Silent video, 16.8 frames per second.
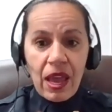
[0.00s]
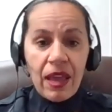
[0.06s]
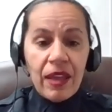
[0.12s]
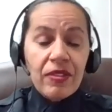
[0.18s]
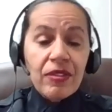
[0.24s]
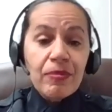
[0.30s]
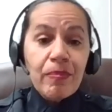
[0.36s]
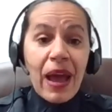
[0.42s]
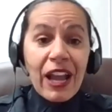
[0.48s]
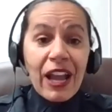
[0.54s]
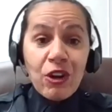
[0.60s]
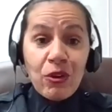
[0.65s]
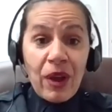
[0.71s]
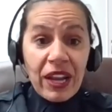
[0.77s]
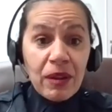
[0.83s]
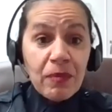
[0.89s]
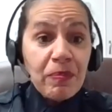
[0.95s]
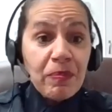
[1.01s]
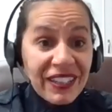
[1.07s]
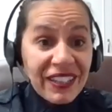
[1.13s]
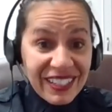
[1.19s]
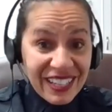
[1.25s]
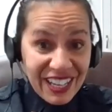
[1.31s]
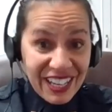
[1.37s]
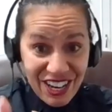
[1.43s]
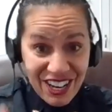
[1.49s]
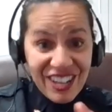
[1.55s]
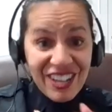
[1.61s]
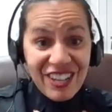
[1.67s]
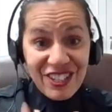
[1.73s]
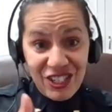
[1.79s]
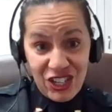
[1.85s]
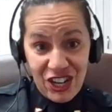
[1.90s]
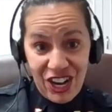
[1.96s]
my credibility
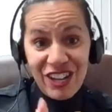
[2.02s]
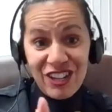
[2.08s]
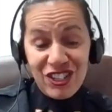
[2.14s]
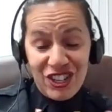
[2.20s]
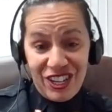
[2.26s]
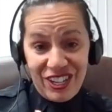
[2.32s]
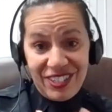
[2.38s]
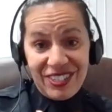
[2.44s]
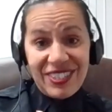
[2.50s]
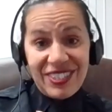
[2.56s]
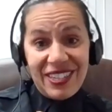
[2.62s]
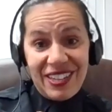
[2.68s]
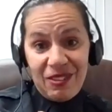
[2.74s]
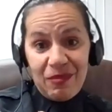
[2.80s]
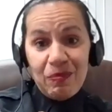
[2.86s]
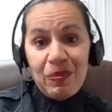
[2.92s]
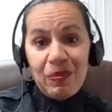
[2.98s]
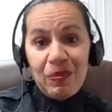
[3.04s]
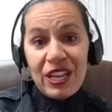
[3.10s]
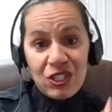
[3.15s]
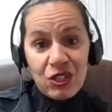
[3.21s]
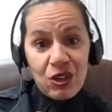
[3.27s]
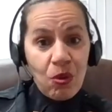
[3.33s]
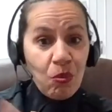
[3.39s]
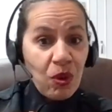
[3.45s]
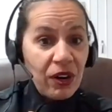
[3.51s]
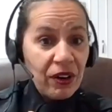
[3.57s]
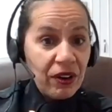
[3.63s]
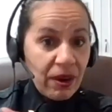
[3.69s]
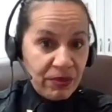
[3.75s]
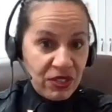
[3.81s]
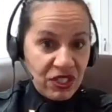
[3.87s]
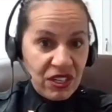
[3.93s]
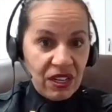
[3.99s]
changes based on where
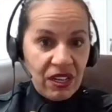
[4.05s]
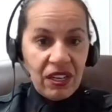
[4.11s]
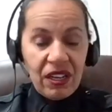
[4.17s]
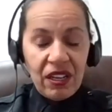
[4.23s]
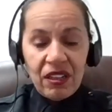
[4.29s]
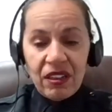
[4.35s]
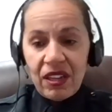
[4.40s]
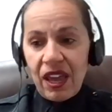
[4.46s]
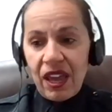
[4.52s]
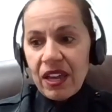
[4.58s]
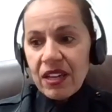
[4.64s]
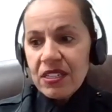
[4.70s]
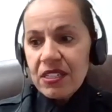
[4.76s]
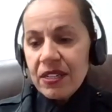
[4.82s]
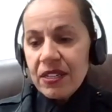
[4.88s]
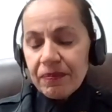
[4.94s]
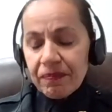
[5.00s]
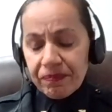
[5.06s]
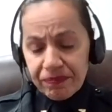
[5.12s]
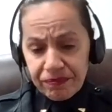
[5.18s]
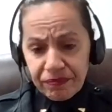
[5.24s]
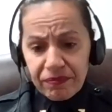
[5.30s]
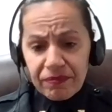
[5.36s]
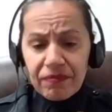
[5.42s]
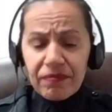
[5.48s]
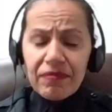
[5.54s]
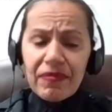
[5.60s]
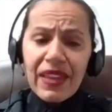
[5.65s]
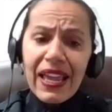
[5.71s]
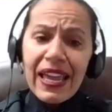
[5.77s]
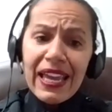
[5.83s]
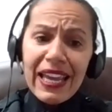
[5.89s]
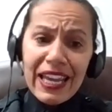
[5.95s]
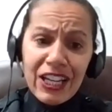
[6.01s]
I'm sitting in that.
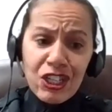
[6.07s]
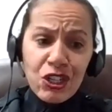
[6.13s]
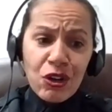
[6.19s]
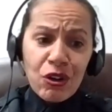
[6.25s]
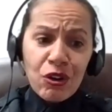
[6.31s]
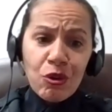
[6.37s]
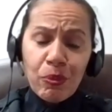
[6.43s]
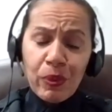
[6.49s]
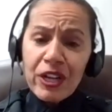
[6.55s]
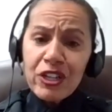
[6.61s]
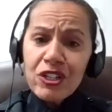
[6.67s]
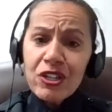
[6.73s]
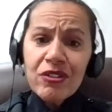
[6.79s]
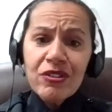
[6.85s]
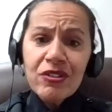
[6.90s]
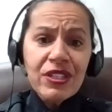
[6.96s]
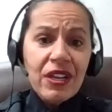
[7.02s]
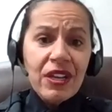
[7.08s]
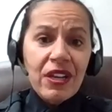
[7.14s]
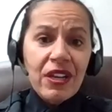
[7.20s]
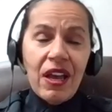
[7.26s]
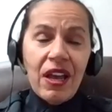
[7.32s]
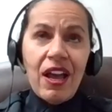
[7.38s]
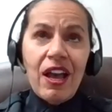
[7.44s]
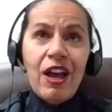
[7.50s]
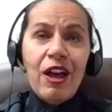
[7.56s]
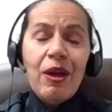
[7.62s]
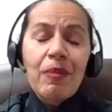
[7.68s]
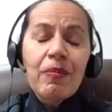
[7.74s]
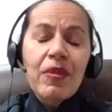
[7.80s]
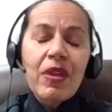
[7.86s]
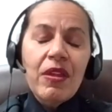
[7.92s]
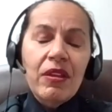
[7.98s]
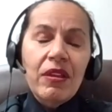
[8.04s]
Internal pressures,
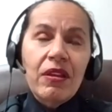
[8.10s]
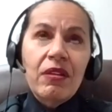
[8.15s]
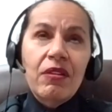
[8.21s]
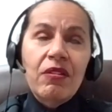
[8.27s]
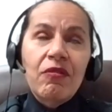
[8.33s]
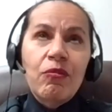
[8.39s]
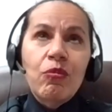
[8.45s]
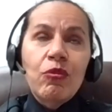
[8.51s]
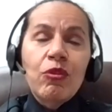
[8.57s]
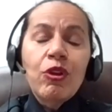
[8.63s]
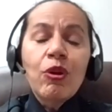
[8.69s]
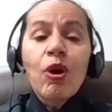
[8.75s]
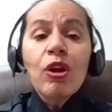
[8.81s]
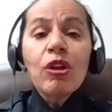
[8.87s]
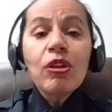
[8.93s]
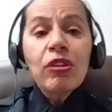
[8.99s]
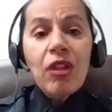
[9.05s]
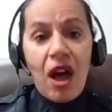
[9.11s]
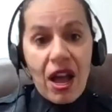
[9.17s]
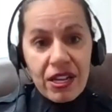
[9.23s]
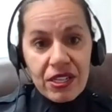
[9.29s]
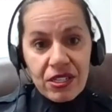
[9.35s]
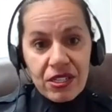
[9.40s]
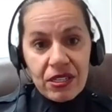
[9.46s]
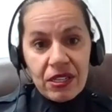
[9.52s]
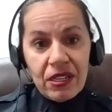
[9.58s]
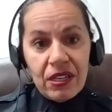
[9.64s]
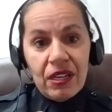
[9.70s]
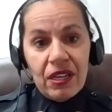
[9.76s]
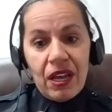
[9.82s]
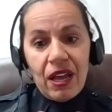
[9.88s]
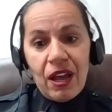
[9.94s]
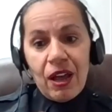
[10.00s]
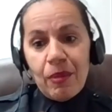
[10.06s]
there are a lot.
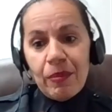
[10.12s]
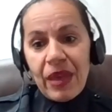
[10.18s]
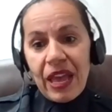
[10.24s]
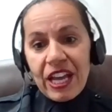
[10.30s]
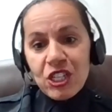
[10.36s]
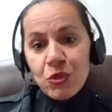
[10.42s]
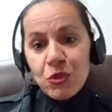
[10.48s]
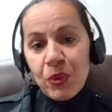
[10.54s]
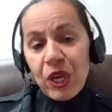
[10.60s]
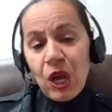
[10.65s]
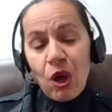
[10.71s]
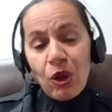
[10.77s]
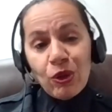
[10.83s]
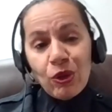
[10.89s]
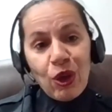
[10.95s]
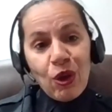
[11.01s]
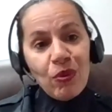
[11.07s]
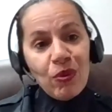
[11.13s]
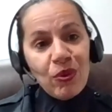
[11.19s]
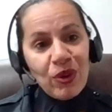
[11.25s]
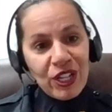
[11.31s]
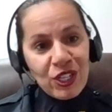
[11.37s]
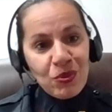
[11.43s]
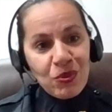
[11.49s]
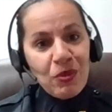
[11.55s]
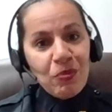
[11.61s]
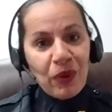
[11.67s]
As we all know, as we